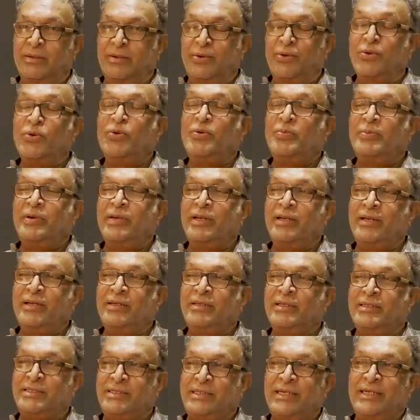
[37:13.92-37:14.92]
nobody
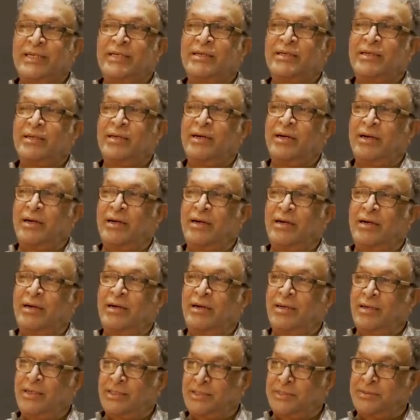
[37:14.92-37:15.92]
in the set
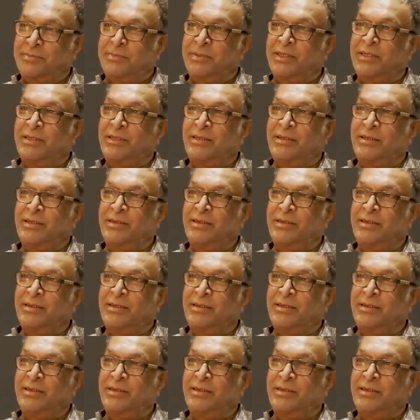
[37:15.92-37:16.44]
asked me,